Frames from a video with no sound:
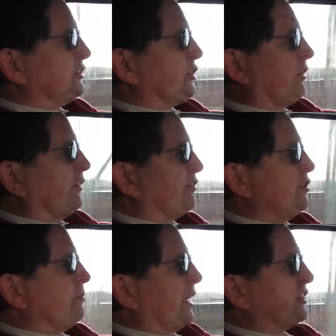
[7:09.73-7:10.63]
So in a
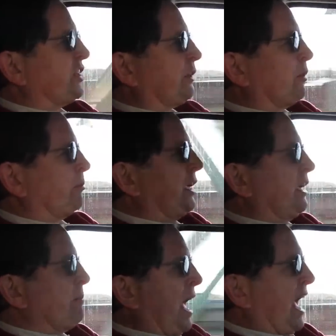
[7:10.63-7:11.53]
few minutes here, we'll
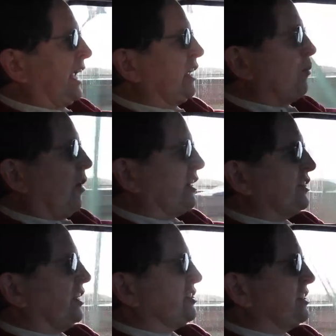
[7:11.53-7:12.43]
be back in
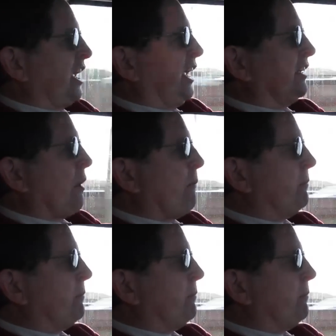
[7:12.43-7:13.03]
Washington State